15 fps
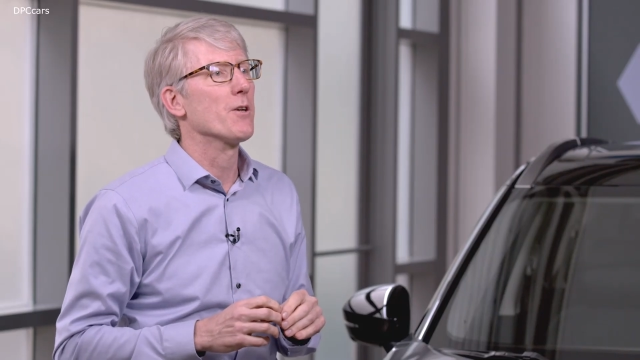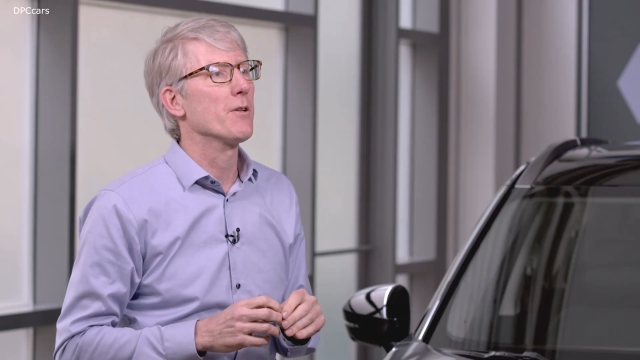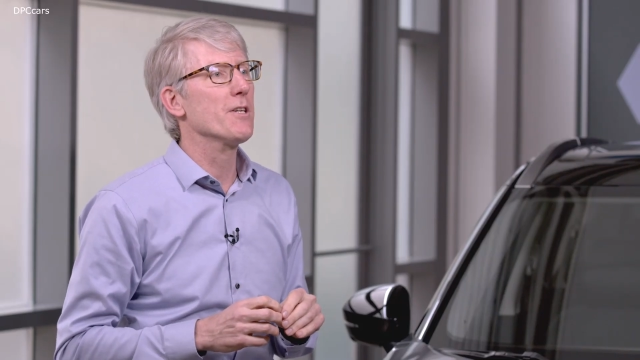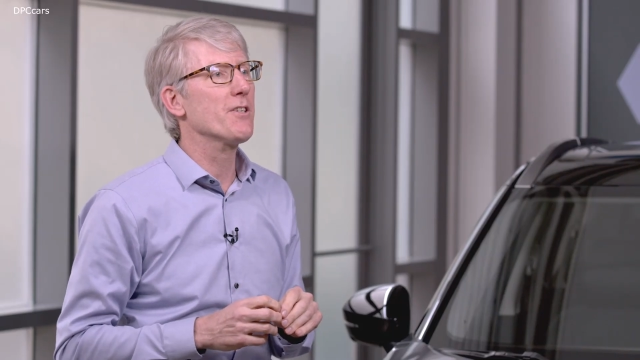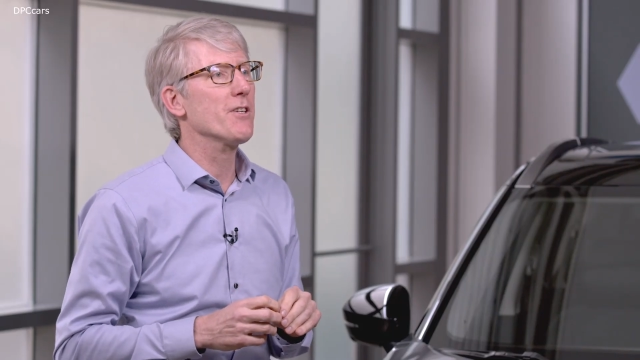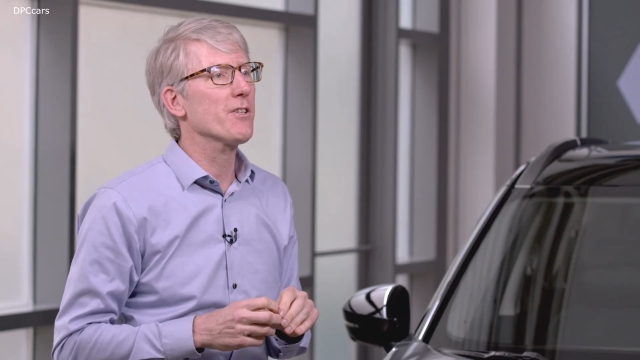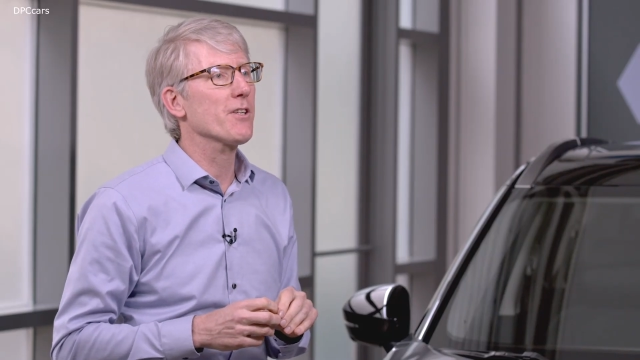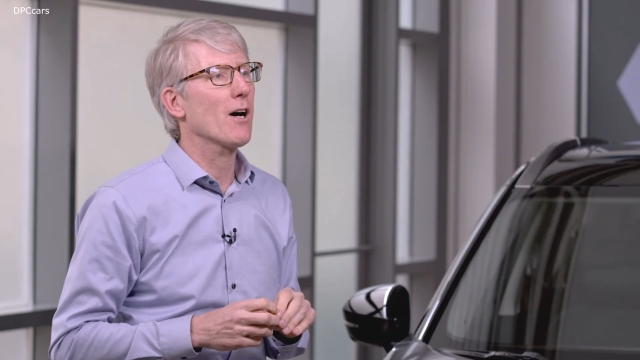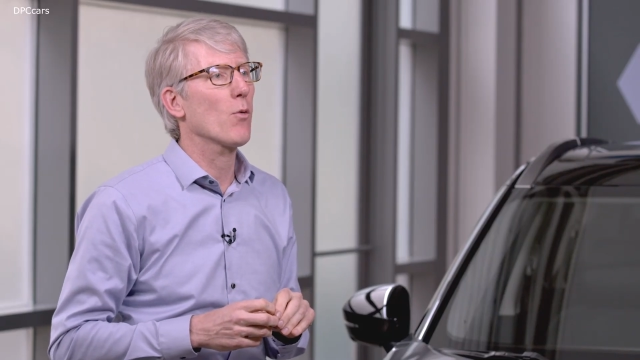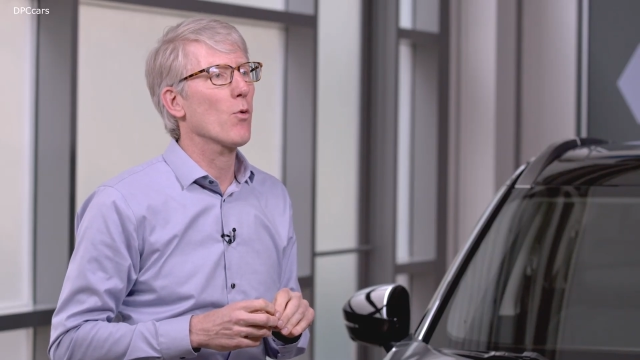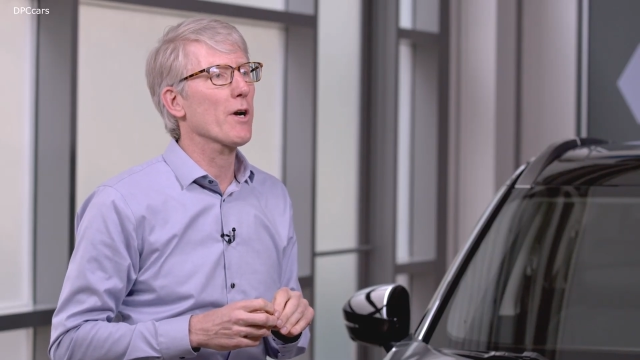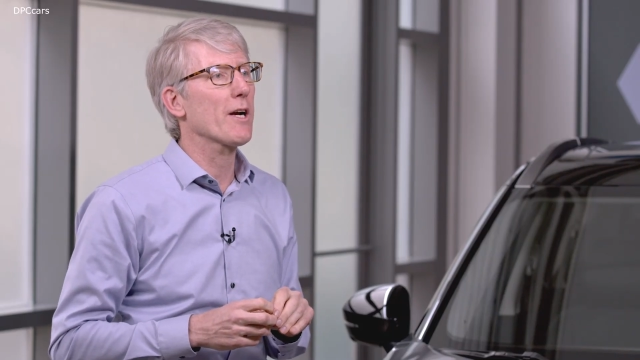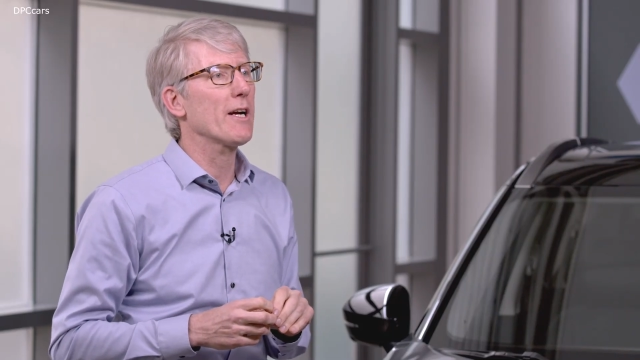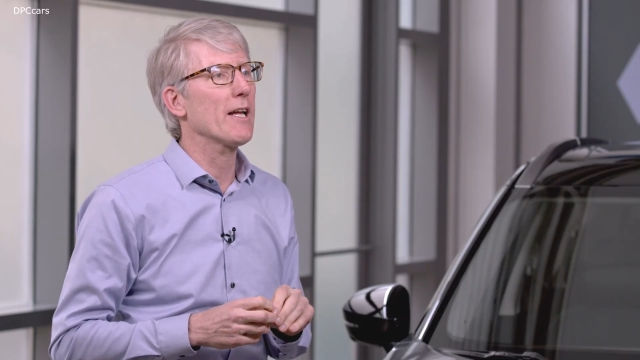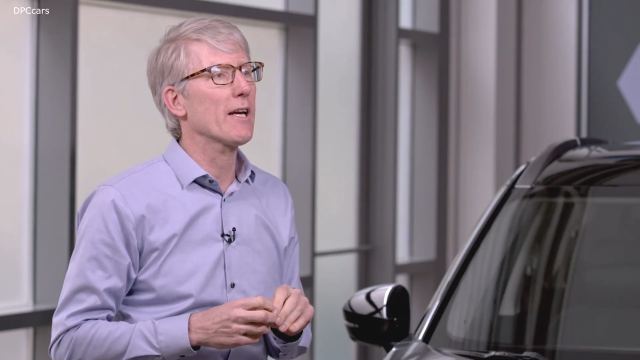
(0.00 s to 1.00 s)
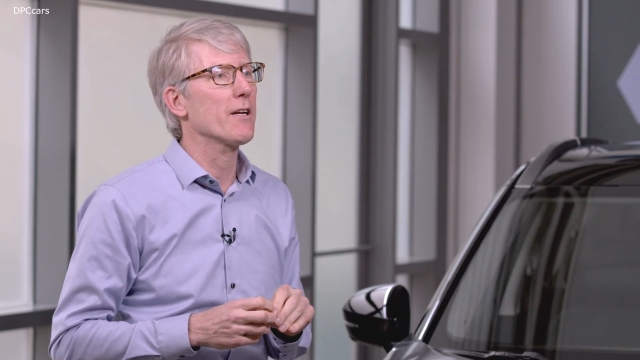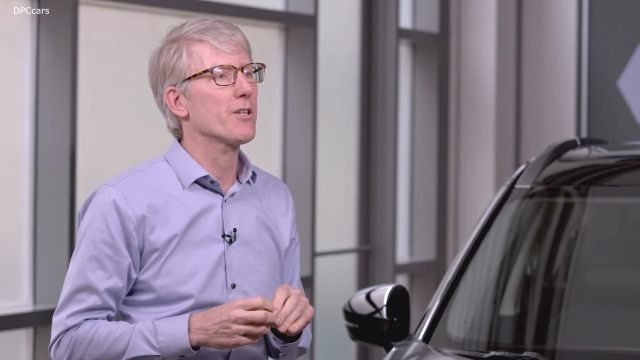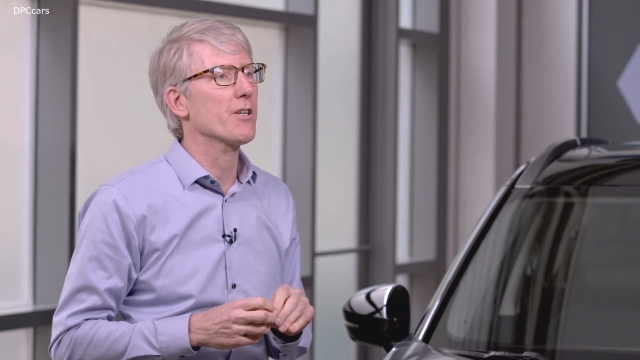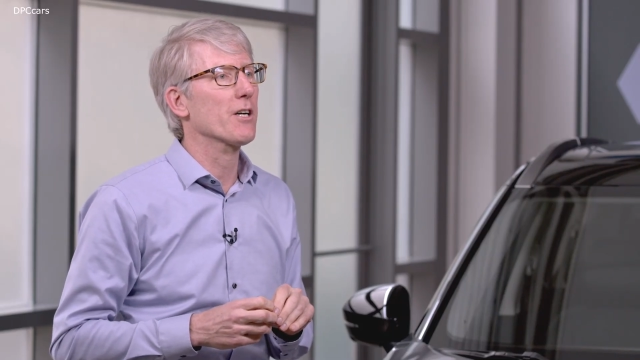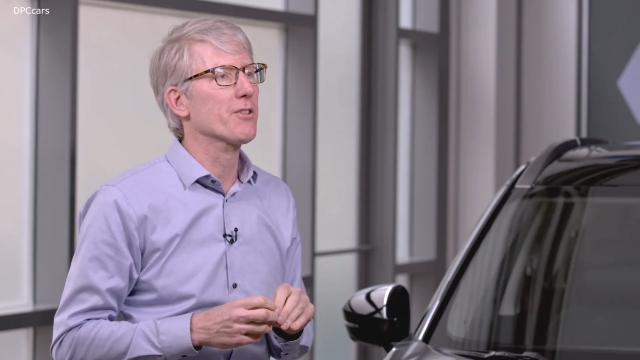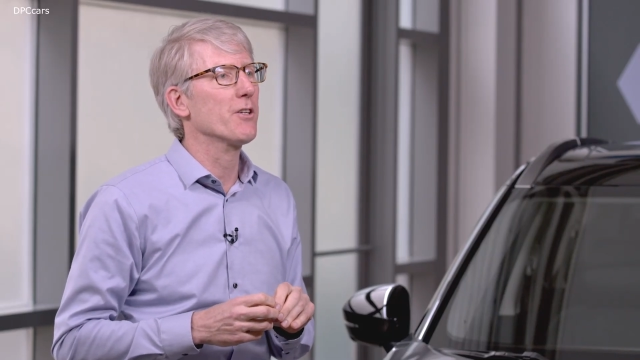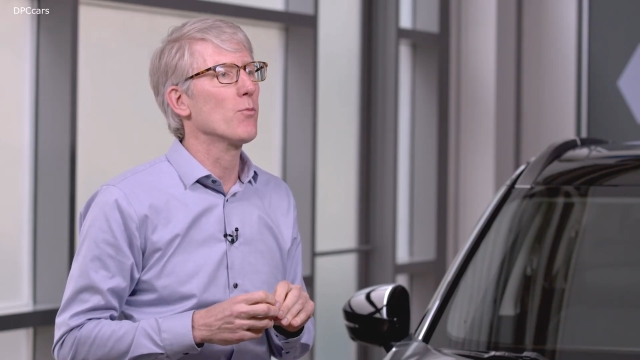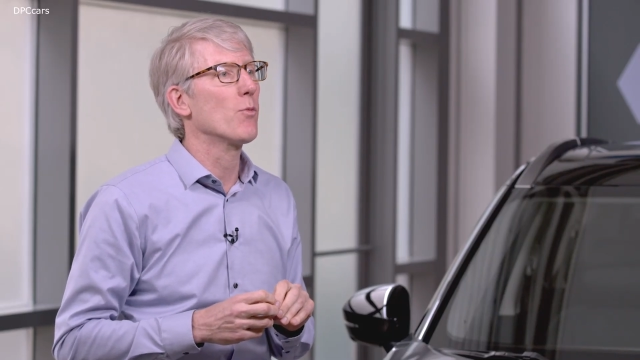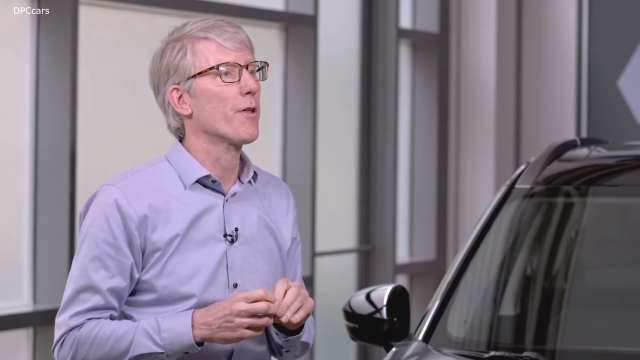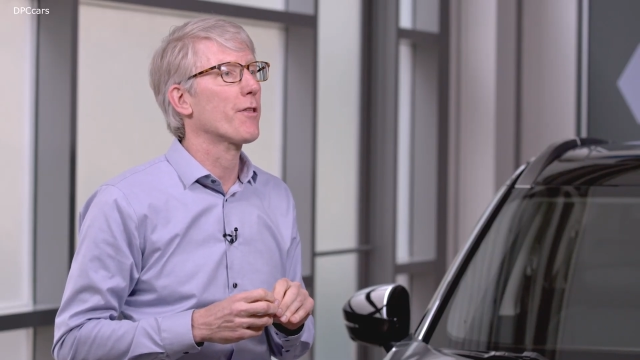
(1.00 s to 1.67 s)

So this is uh, working in conjunction